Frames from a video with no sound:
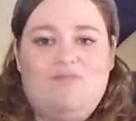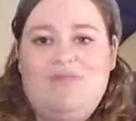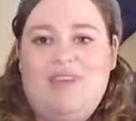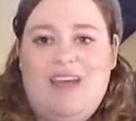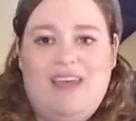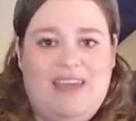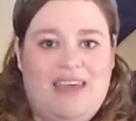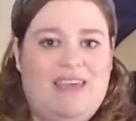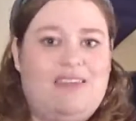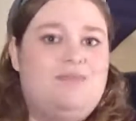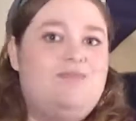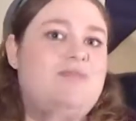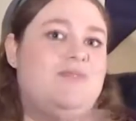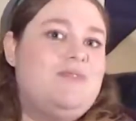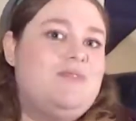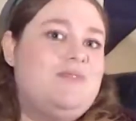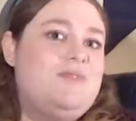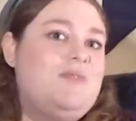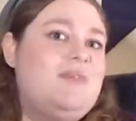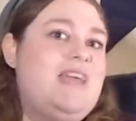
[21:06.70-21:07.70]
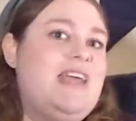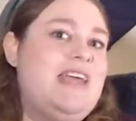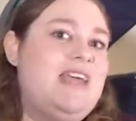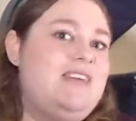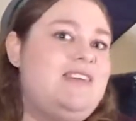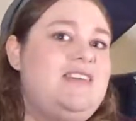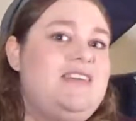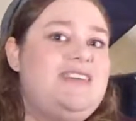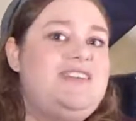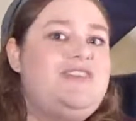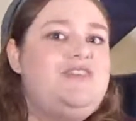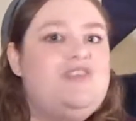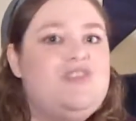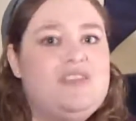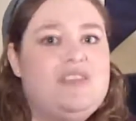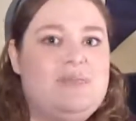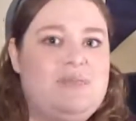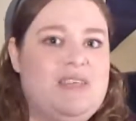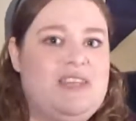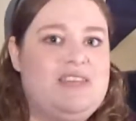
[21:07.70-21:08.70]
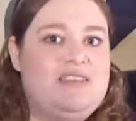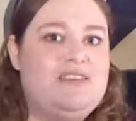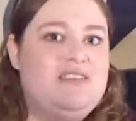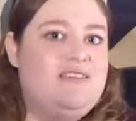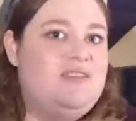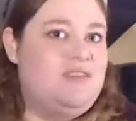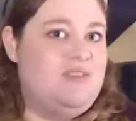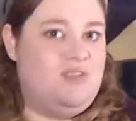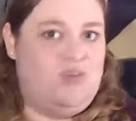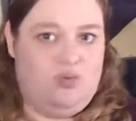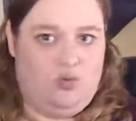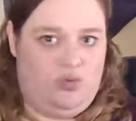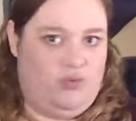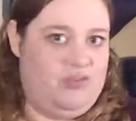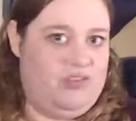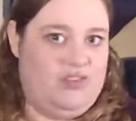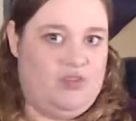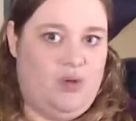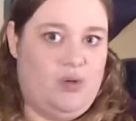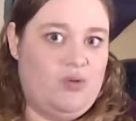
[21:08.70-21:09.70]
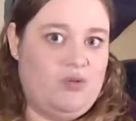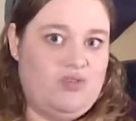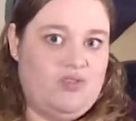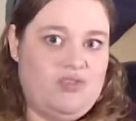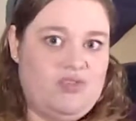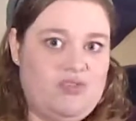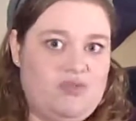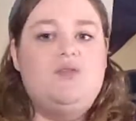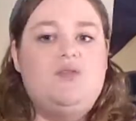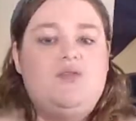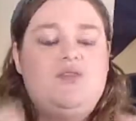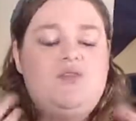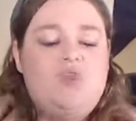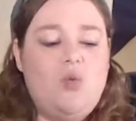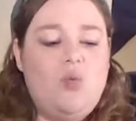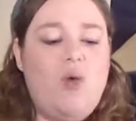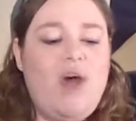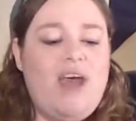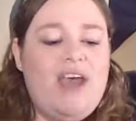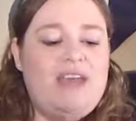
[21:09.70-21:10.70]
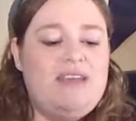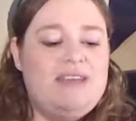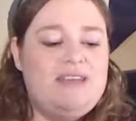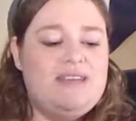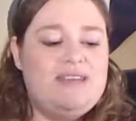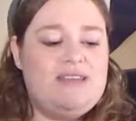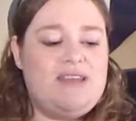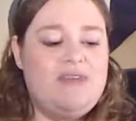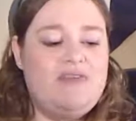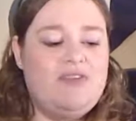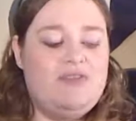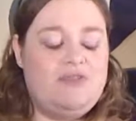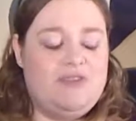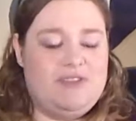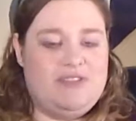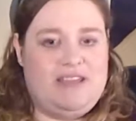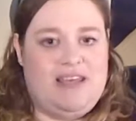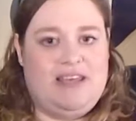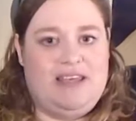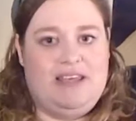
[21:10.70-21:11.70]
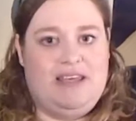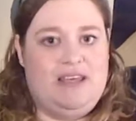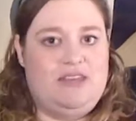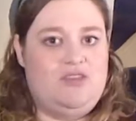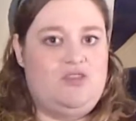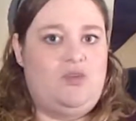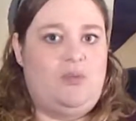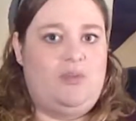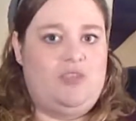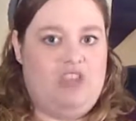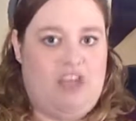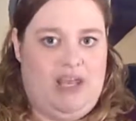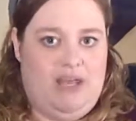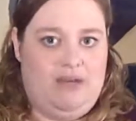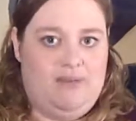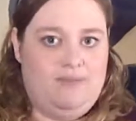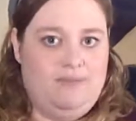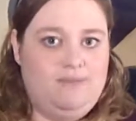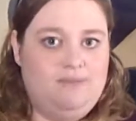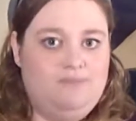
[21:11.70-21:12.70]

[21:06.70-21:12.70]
again, the ending just means results. So why does love at first sight get so much hate?